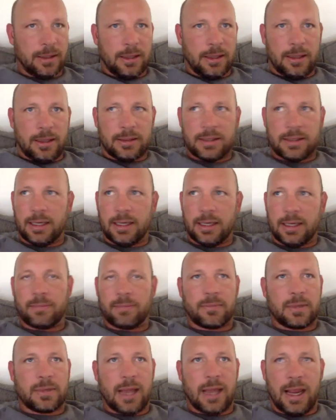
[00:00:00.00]
see
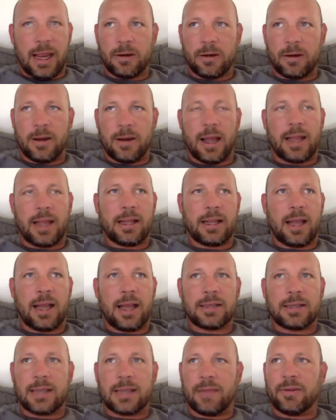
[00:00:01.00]
8 or 9
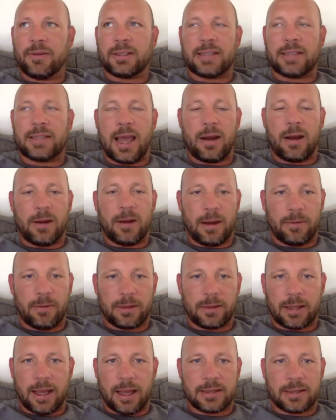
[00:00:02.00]
guys every Saturday
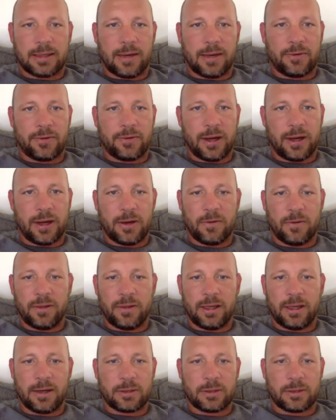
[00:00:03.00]
with guys that I've trained over
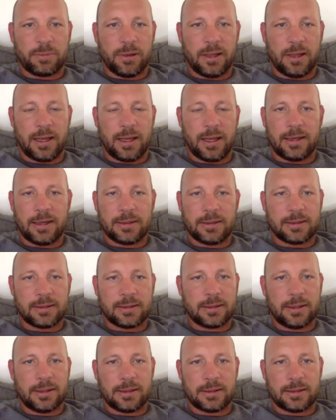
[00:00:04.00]
the years play, and
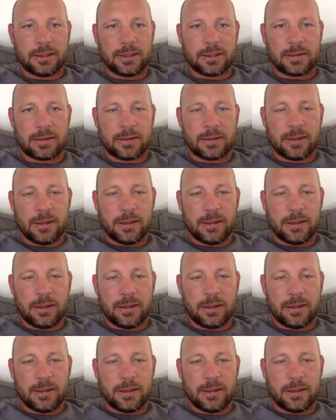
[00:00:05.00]
it's just